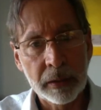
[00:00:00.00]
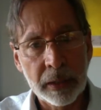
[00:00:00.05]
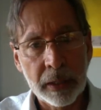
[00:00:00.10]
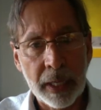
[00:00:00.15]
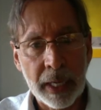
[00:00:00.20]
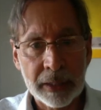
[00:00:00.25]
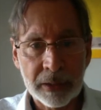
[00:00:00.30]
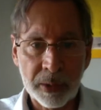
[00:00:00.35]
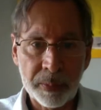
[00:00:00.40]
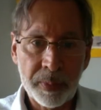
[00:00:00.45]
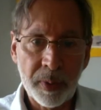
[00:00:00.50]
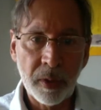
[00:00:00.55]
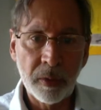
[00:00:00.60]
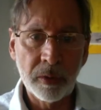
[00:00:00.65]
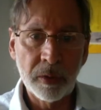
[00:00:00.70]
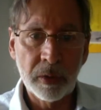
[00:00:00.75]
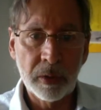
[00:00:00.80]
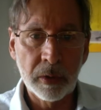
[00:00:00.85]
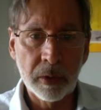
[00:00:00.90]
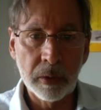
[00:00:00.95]
as
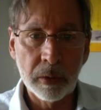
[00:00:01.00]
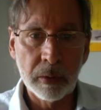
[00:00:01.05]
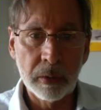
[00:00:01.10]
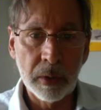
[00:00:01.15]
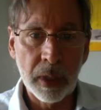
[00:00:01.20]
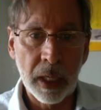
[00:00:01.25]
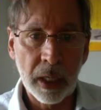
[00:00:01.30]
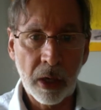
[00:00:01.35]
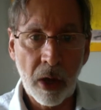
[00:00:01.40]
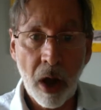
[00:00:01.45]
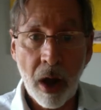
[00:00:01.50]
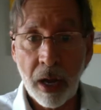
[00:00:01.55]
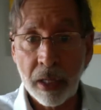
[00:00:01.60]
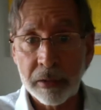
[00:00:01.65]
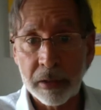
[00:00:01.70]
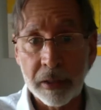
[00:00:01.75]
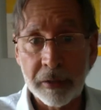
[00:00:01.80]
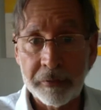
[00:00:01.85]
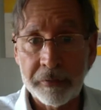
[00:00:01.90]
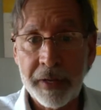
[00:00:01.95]
opposed to a cause
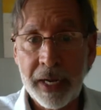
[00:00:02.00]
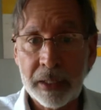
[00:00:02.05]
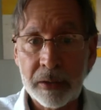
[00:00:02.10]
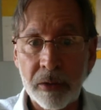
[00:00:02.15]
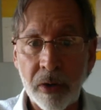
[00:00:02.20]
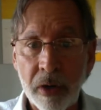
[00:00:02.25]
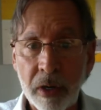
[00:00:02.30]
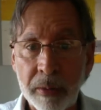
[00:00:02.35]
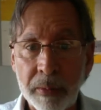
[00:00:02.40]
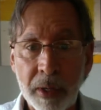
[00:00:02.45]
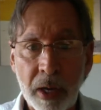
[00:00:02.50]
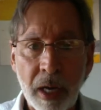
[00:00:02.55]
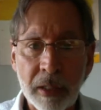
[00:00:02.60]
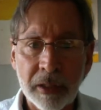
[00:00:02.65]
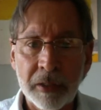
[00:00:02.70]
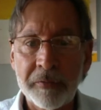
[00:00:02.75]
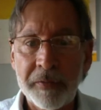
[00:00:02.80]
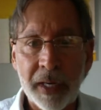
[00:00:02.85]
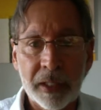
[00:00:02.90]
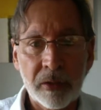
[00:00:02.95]
and effect
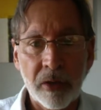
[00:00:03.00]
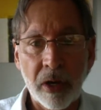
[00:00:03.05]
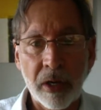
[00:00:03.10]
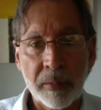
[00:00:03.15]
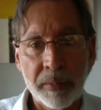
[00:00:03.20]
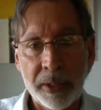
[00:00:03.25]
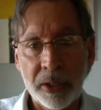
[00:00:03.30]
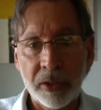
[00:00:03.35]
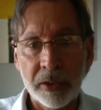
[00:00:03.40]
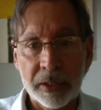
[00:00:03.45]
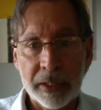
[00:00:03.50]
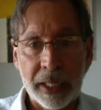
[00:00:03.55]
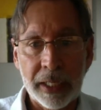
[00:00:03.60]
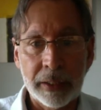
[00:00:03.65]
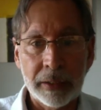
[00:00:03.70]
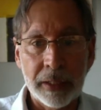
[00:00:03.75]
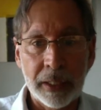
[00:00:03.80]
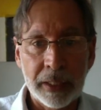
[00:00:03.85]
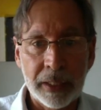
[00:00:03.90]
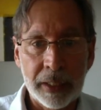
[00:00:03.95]
argument, you're
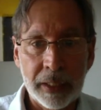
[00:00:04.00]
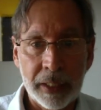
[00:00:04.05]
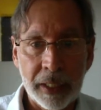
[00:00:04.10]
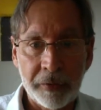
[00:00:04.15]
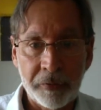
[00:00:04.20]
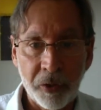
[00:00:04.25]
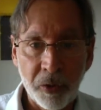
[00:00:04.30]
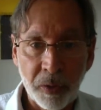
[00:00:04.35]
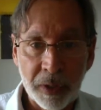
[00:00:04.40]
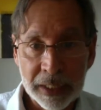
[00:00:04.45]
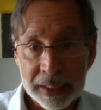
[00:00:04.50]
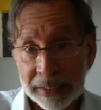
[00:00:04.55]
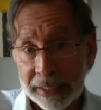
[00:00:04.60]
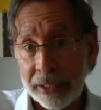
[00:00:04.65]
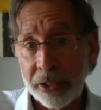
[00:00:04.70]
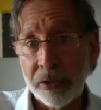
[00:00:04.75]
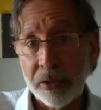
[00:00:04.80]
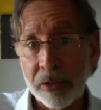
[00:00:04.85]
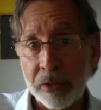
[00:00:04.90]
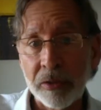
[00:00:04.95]
saying that if you
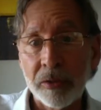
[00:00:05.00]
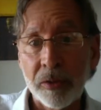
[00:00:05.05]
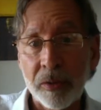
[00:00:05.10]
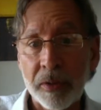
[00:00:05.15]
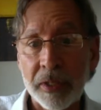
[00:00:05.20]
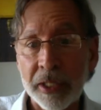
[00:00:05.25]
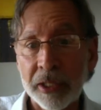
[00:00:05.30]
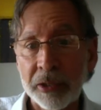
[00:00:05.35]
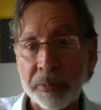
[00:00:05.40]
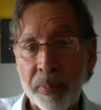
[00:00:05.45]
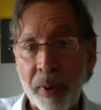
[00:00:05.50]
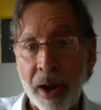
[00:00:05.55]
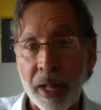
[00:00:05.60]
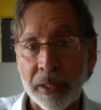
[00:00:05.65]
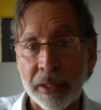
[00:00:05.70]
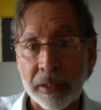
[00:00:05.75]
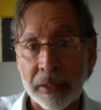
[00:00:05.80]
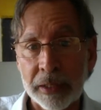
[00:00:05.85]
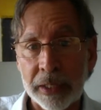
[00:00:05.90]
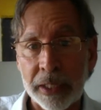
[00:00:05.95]
continue to do this
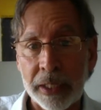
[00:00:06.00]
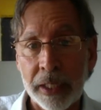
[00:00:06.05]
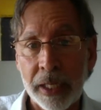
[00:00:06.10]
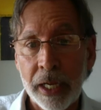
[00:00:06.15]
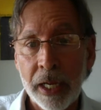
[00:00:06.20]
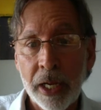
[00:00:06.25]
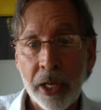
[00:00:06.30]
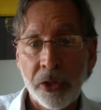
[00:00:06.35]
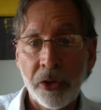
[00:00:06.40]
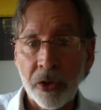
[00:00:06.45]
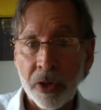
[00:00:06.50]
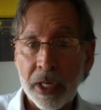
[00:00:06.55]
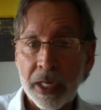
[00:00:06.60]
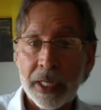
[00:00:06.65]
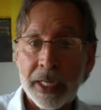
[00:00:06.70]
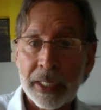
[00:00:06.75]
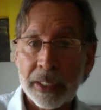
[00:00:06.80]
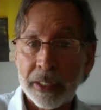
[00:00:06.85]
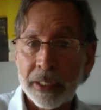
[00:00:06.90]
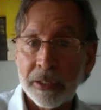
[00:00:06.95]
policy, you're going to
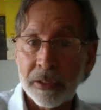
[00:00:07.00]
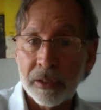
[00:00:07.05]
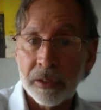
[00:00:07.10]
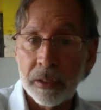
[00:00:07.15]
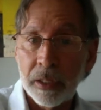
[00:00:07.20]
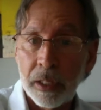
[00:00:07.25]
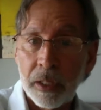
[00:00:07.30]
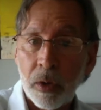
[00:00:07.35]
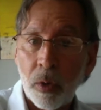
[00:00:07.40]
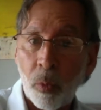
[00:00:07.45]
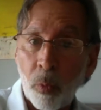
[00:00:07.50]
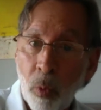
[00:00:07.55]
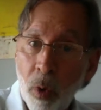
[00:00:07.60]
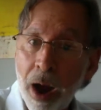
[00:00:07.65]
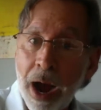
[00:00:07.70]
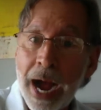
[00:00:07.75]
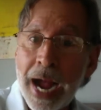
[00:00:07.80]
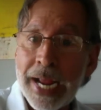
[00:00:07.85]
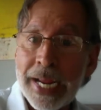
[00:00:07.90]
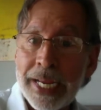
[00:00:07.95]
get this
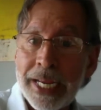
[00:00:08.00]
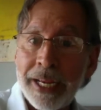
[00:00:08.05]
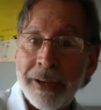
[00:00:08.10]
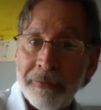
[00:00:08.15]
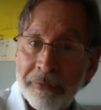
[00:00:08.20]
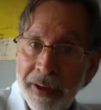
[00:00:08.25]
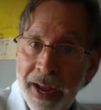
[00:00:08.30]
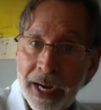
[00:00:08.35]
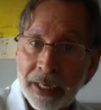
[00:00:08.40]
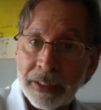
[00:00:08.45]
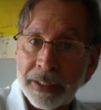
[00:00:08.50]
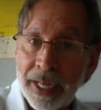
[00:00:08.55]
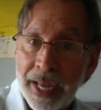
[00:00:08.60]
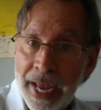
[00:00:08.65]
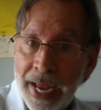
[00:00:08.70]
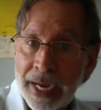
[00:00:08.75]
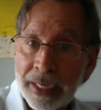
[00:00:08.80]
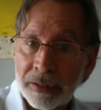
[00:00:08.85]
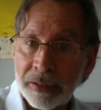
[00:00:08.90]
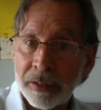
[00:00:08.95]
Y effect.
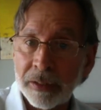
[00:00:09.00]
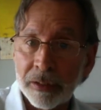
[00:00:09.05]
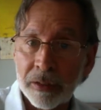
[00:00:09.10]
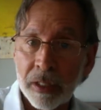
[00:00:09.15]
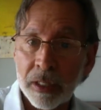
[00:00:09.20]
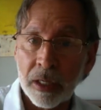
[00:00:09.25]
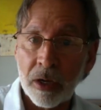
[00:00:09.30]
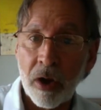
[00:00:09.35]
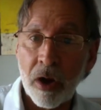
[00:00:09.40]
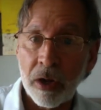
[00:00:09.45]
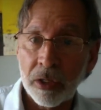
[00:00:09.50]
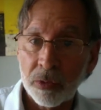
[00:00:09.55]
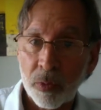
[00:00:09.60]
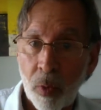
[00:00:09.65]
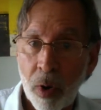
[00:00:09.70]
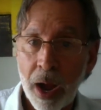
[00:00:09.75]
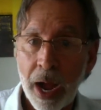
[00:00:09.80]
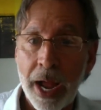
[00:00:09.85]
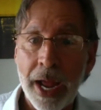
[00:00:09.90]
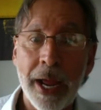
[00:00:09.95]
X is going to cause Y.